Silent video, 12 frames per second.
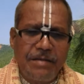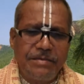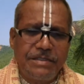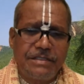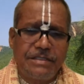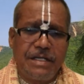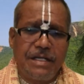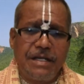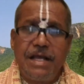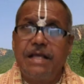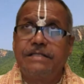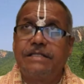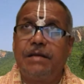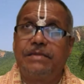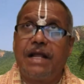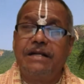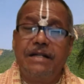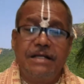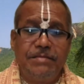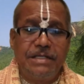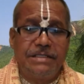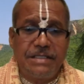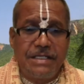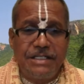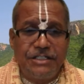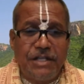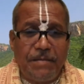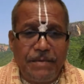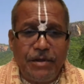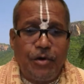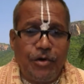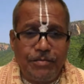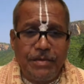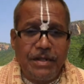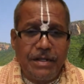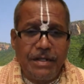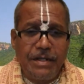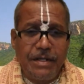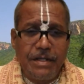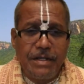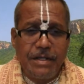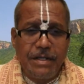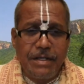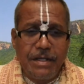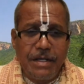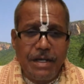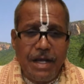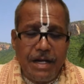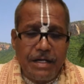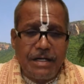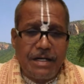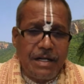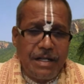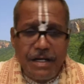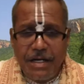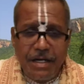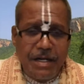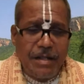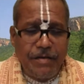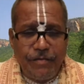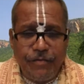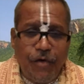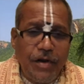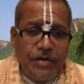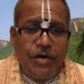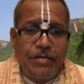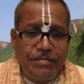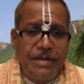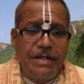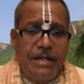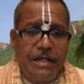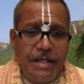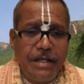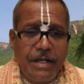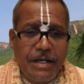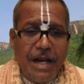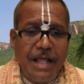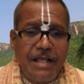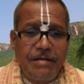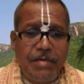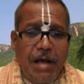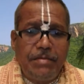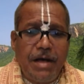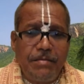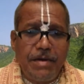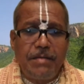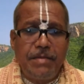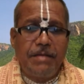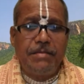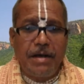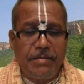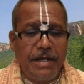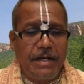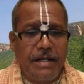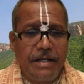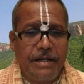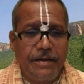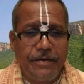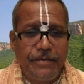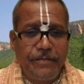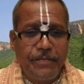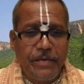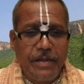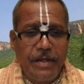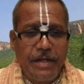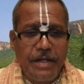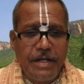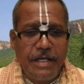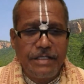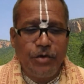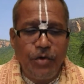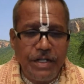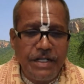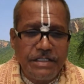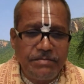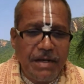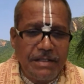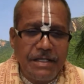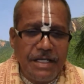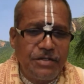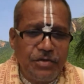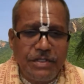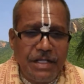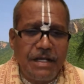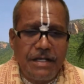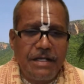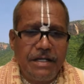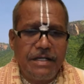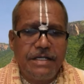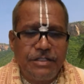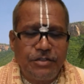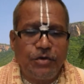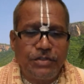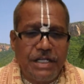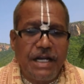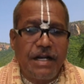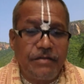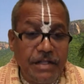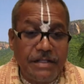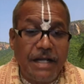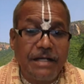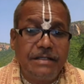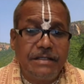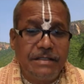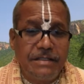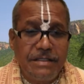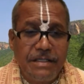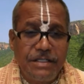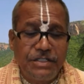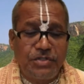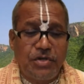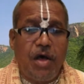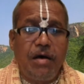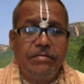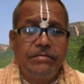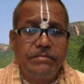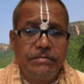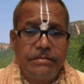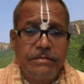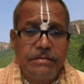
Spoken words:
times, some thunder means he is jumping over me and falling on me, crying, Baba, Baba, Baba. He's holding his mother, Yashoda. He's so scared of the thunder, storm.